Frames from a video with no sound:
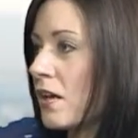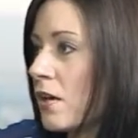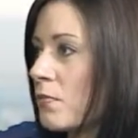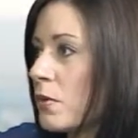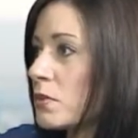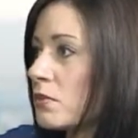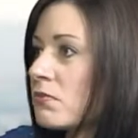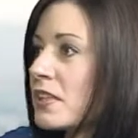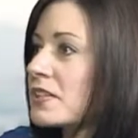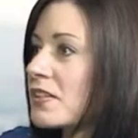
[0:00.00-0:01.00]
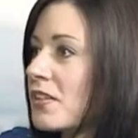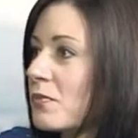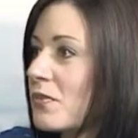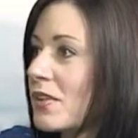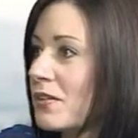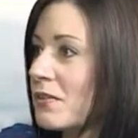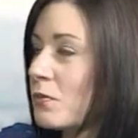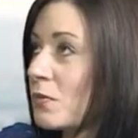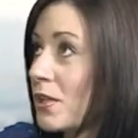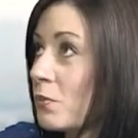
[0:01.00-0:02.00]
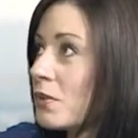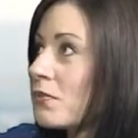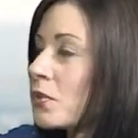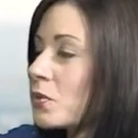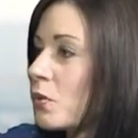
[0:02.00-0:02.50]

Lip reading: there was a risk that they would have got